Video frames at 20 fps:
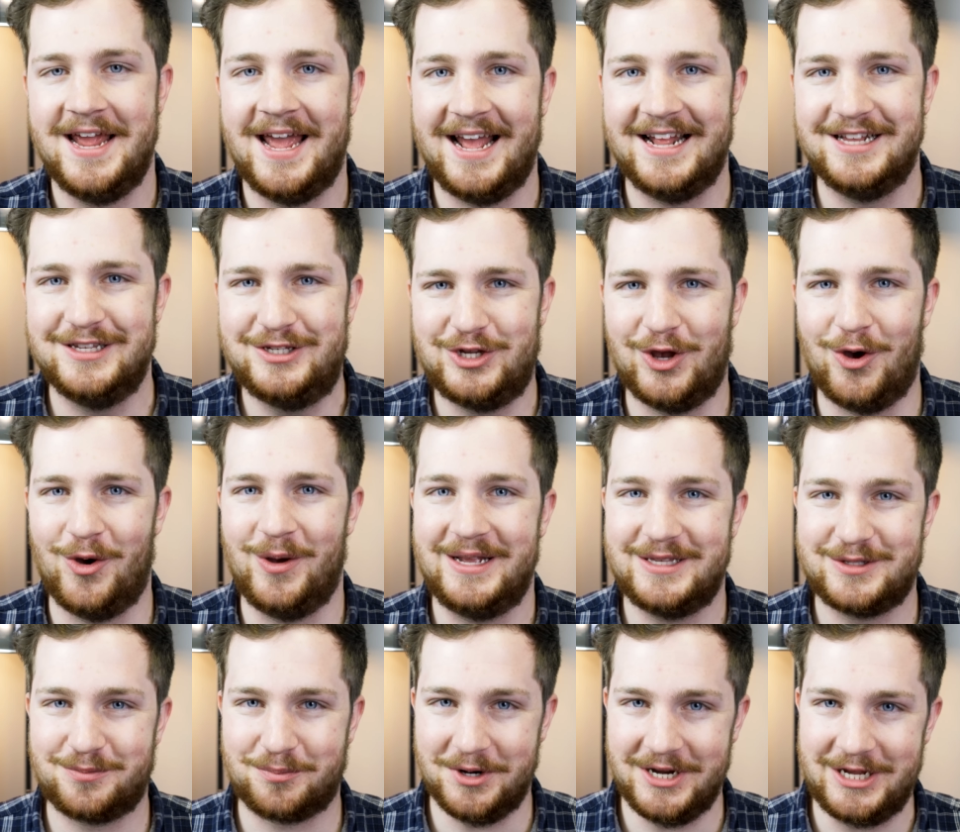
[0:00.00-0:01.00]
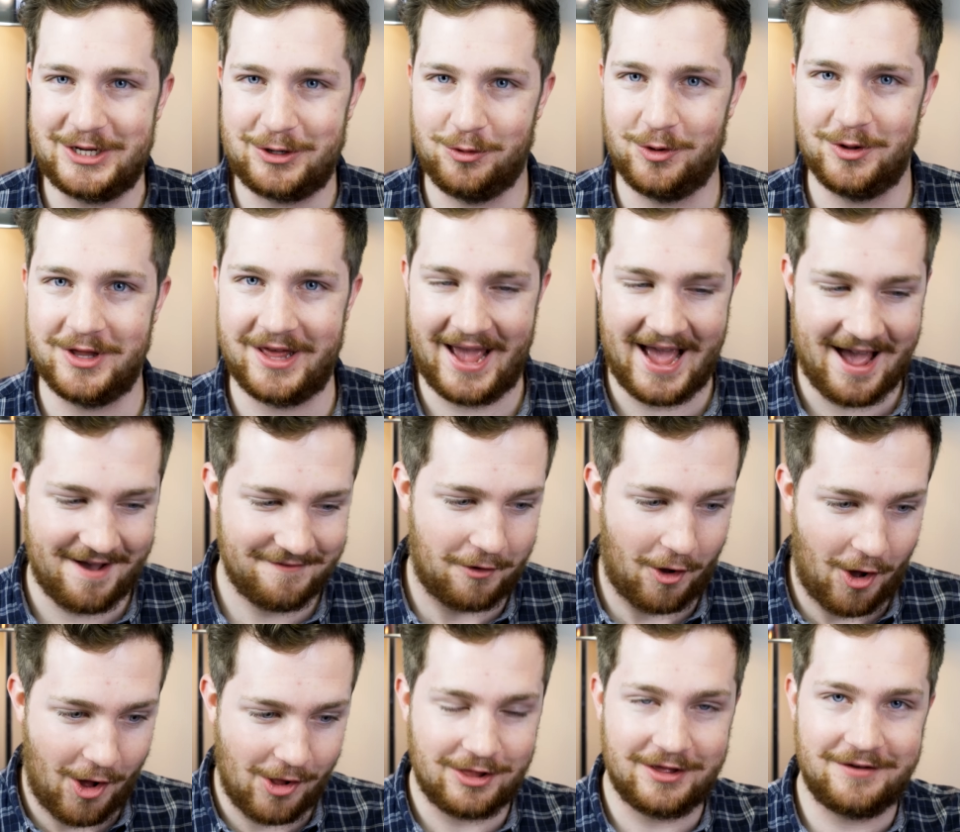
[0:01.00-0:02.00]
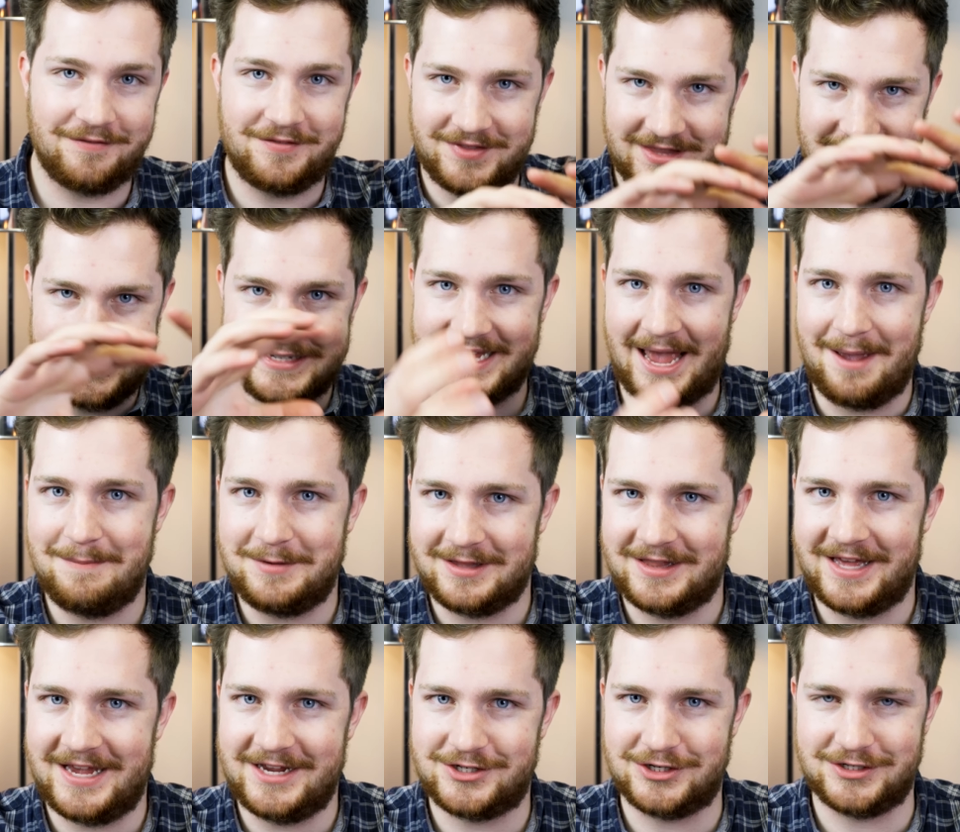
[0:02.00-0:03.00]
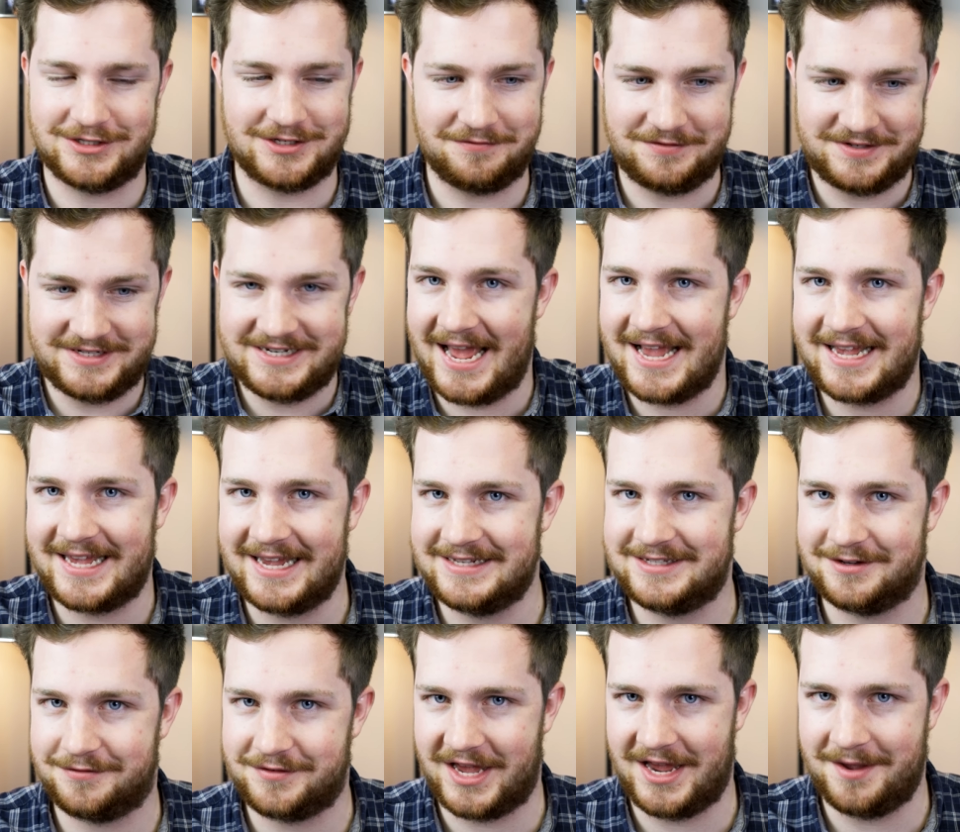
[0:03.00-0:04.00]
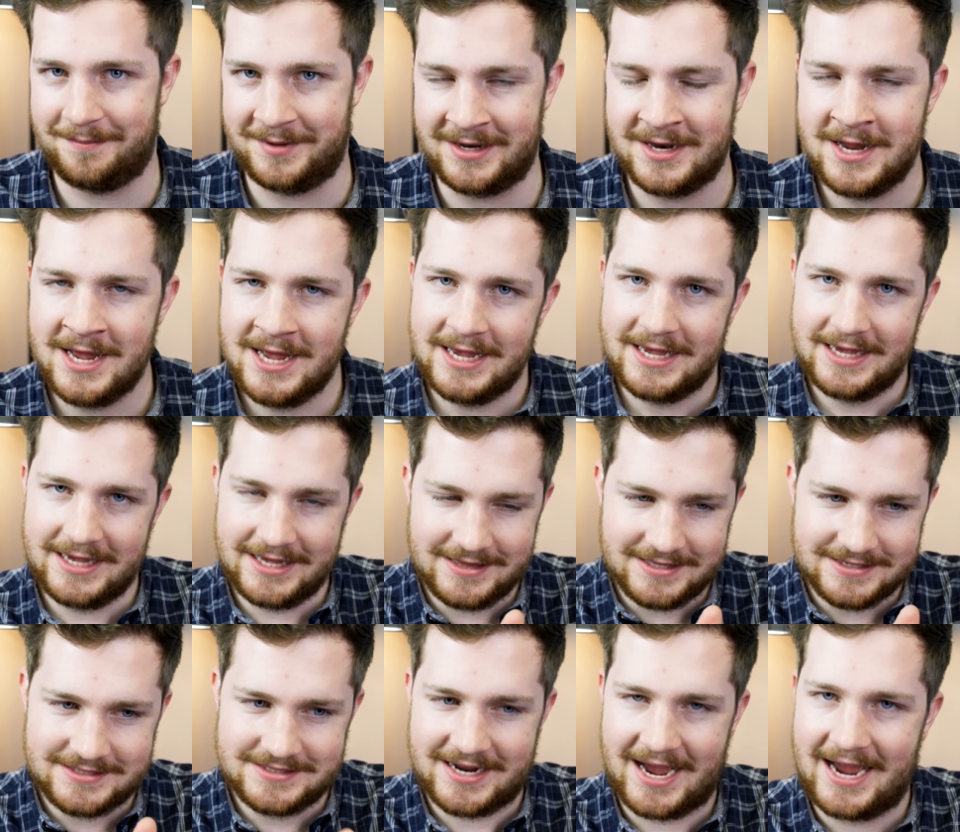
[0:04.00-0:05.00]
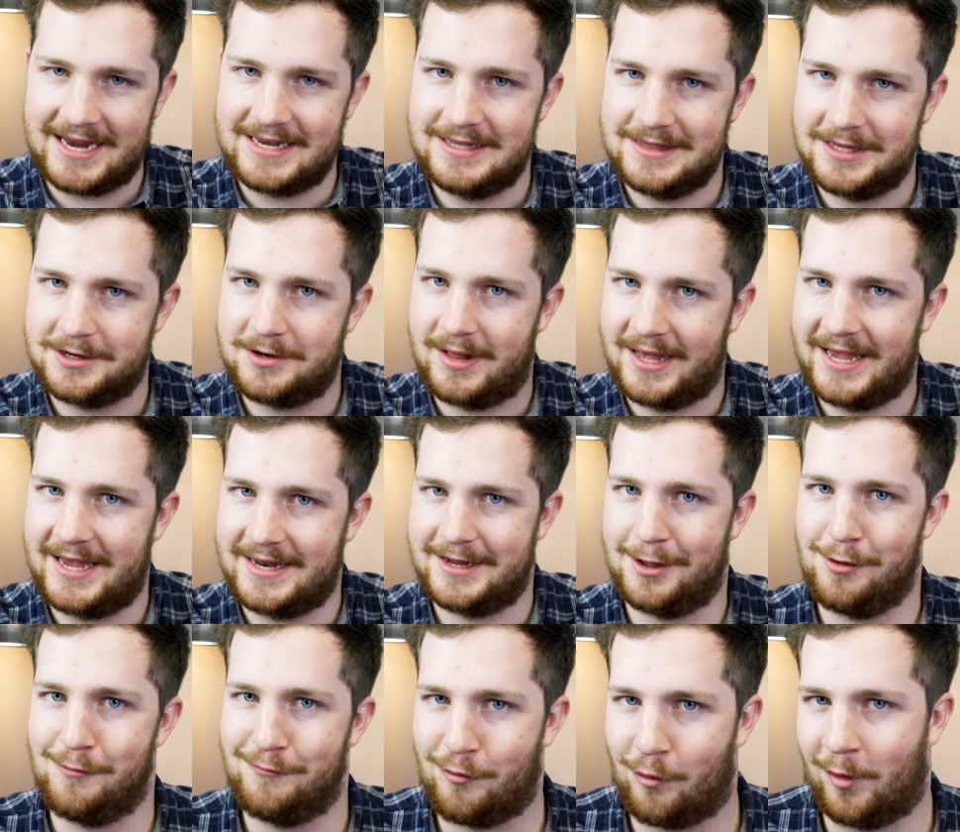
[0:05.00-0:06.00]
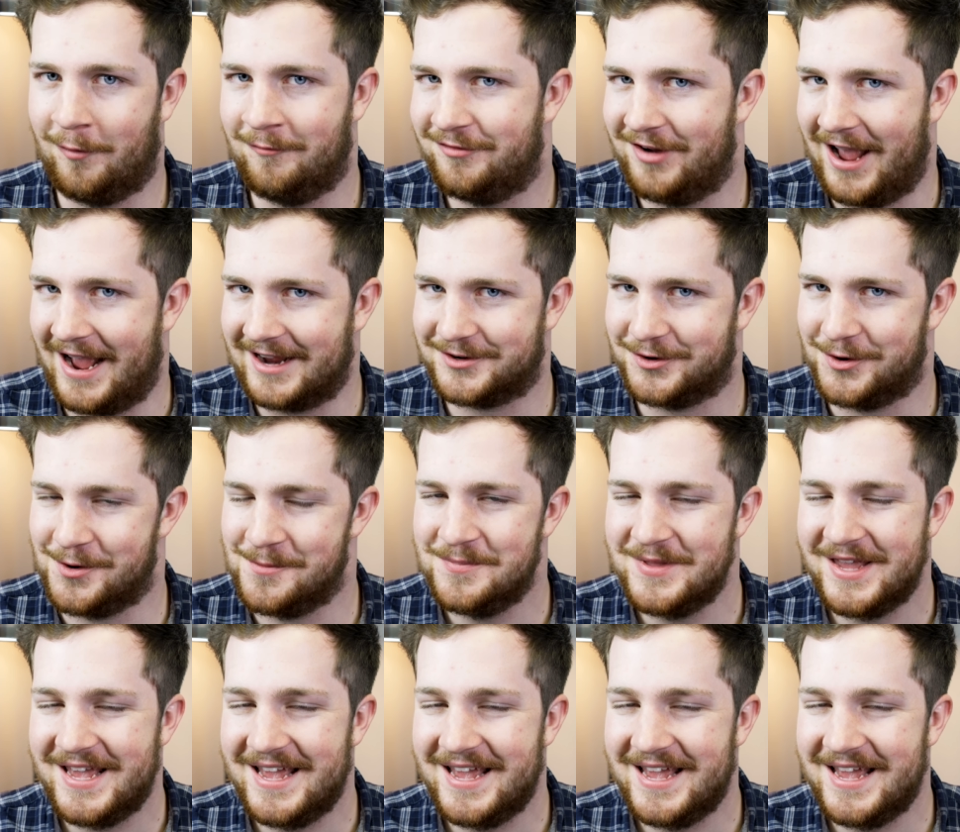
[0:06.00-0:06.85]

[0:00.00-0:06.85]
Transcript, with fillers: And so it's pretty cool to have all of these emulations of decades of gaming in this tiny little handheld form factor.